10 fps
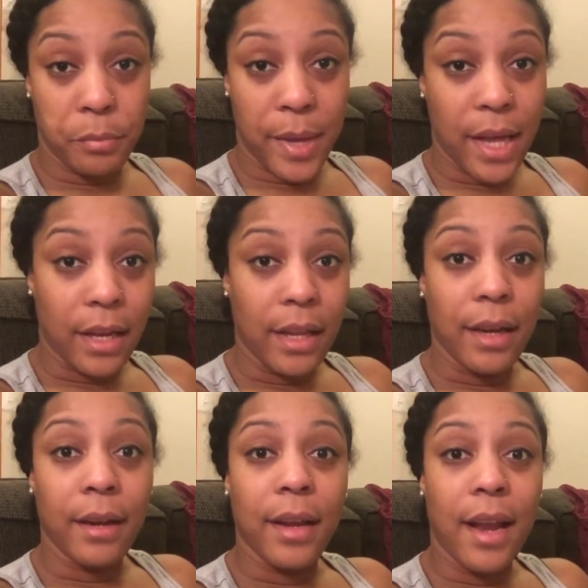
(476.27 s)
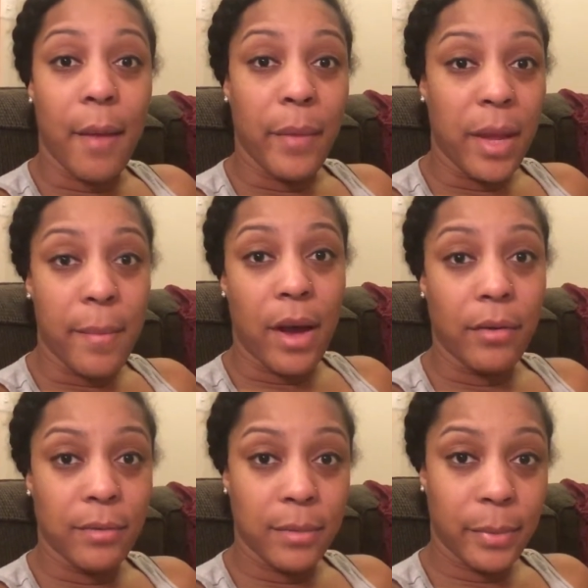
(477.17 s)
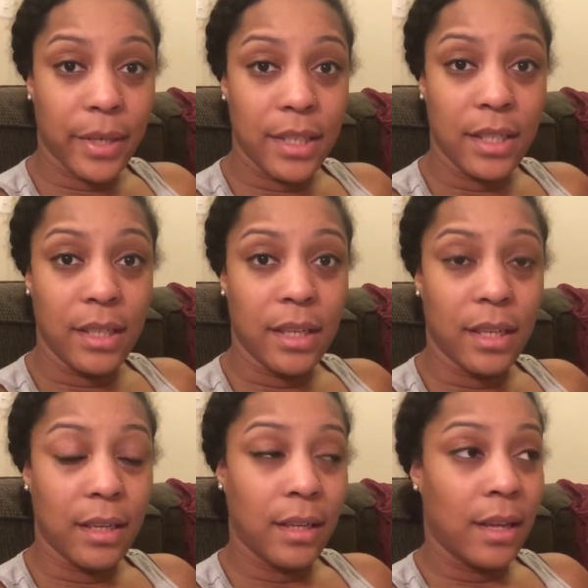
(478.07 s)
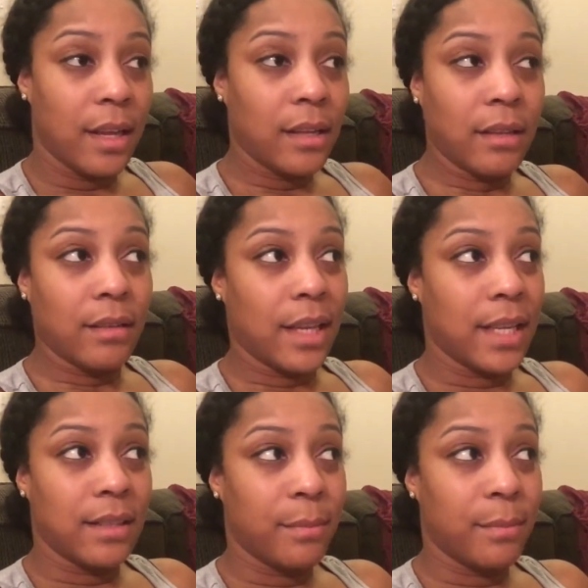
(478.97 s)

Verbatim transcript: up out of there and I made my own spreadsheet and it's